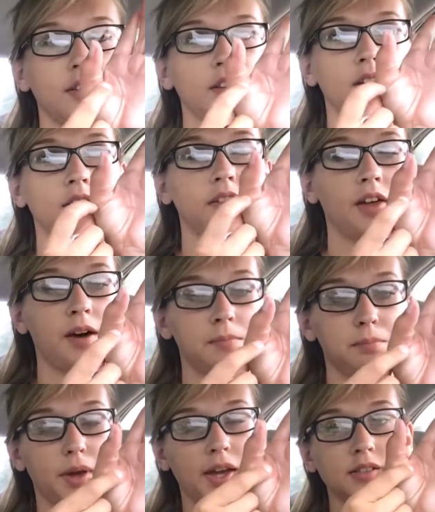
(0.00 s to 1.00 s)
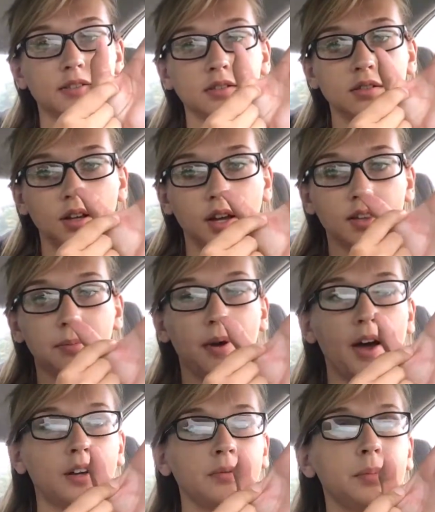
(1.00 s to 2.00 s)
the thumb bends at the
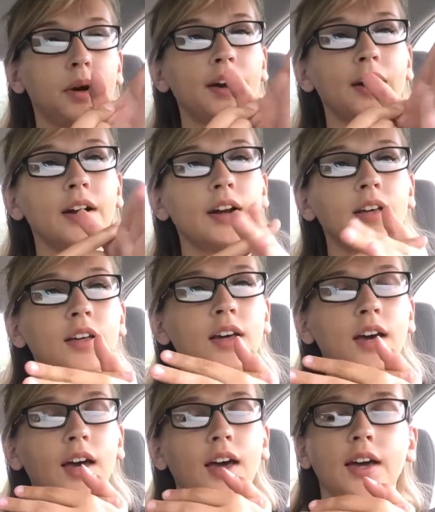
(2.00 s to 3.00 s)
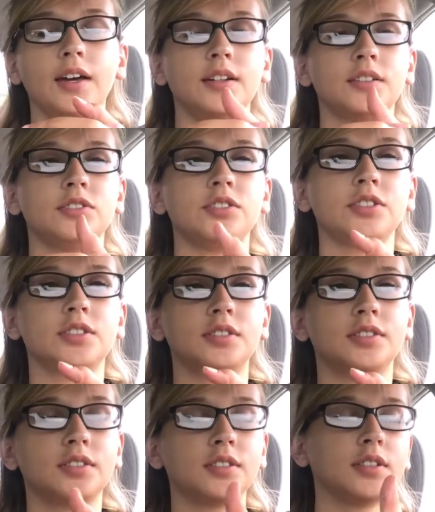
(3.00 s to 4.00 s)
bottom part. And
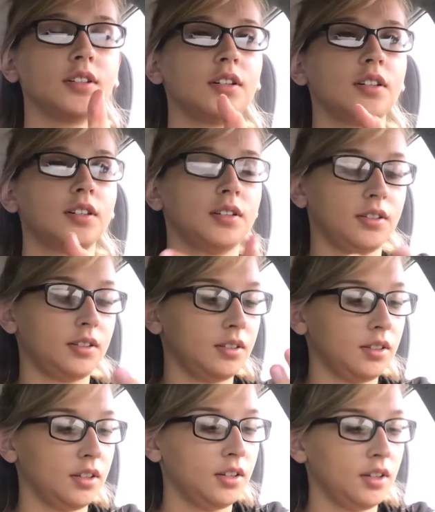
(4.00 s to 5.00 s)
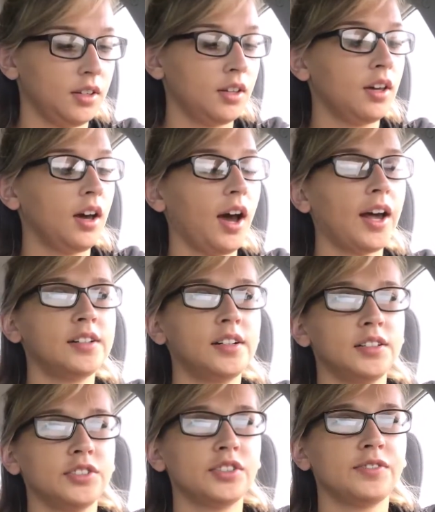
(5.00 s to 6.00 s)
just, I don't
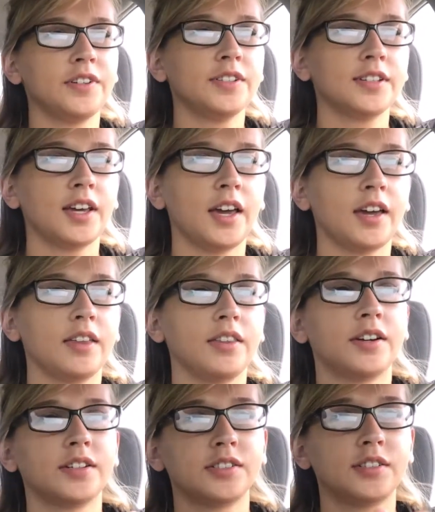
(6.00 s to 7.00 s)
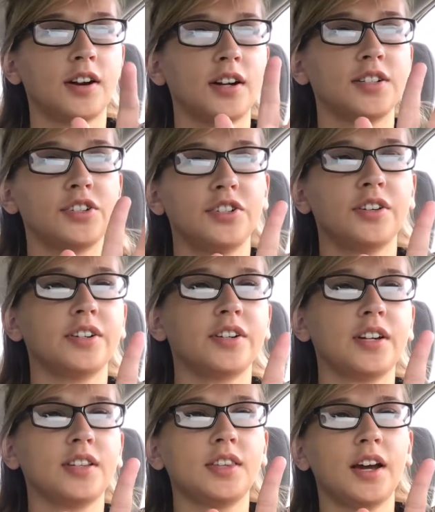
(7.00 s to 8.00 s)
know, it just feels like there's scar tissue
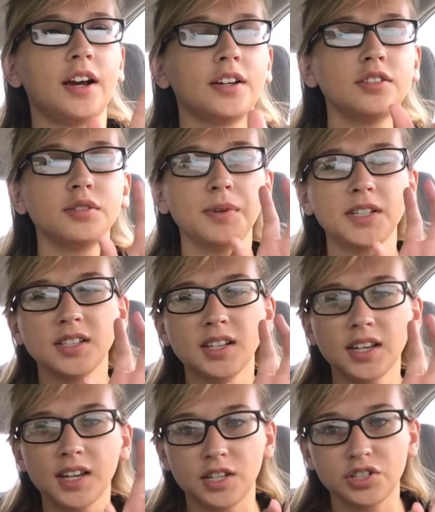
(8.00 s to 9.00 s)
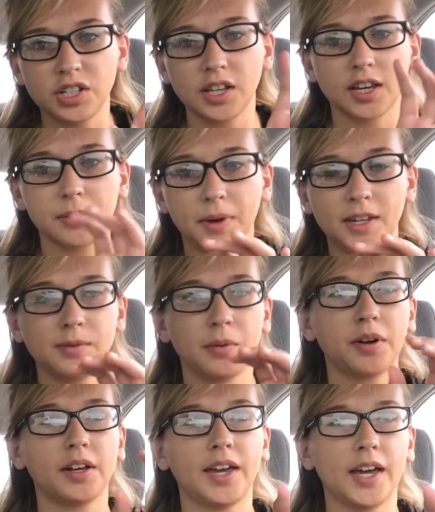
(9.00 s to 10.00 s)
underneath there. It just makes it like itchy. Like it makes me
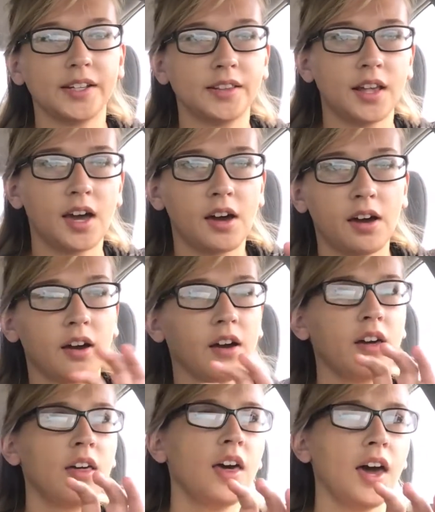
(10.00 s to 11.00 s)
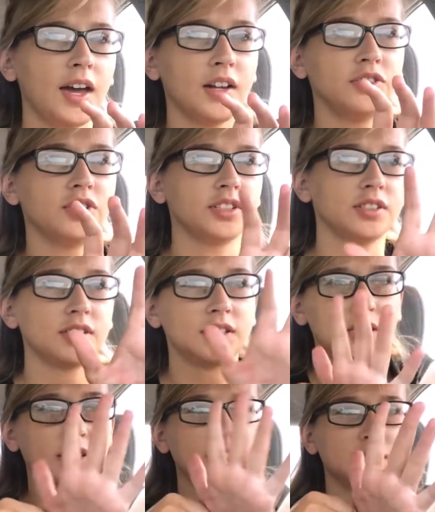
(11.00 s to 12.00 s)
want to get in there and just
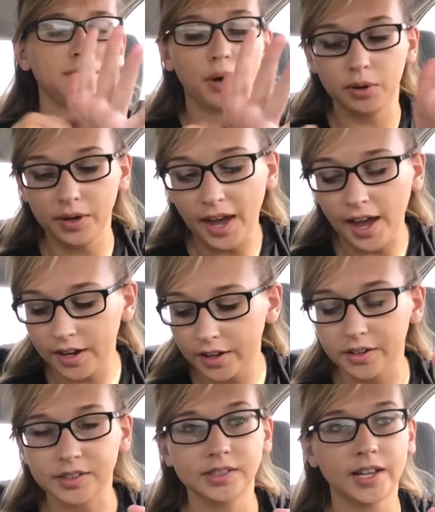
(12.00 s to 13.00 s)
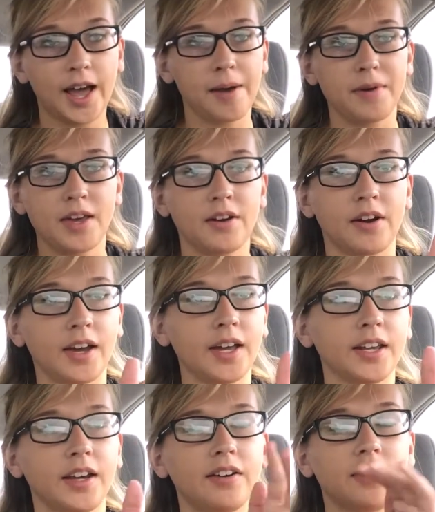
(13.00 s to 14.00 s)
like poke at it or stab it or
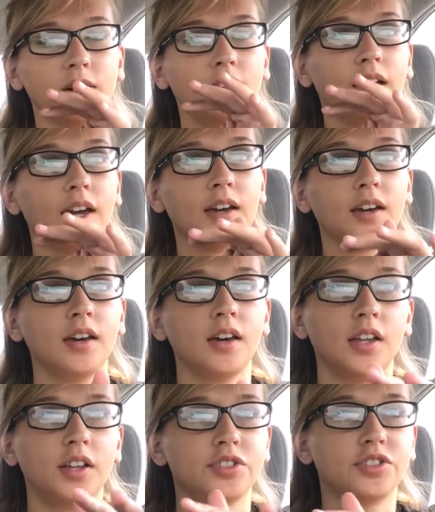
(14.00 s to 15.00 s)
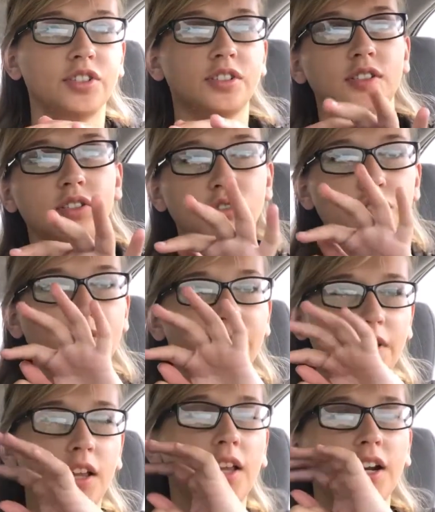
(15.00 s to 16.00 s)
hit it, or like it's just, you just
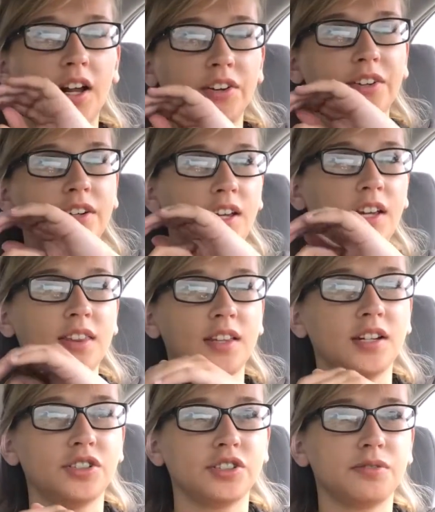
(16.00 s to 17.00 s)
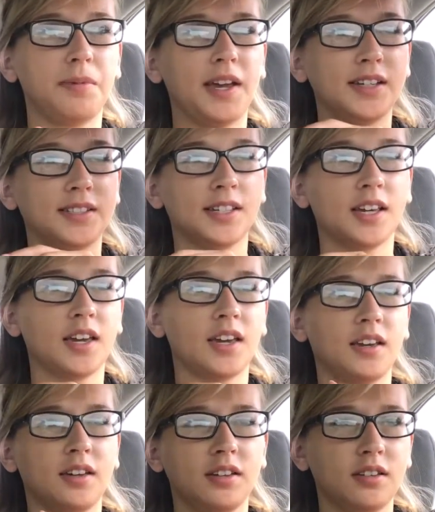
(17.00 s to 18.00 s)
feel it underneath and it just makes
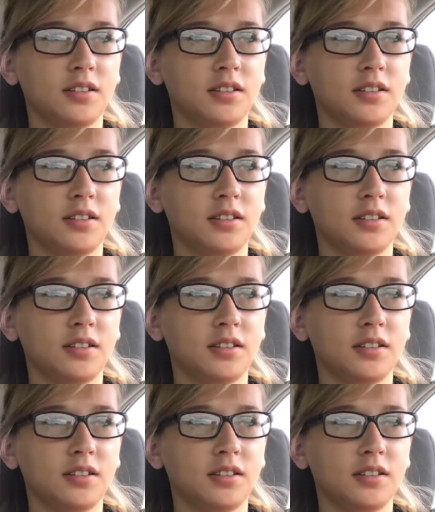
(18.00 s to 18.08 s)
me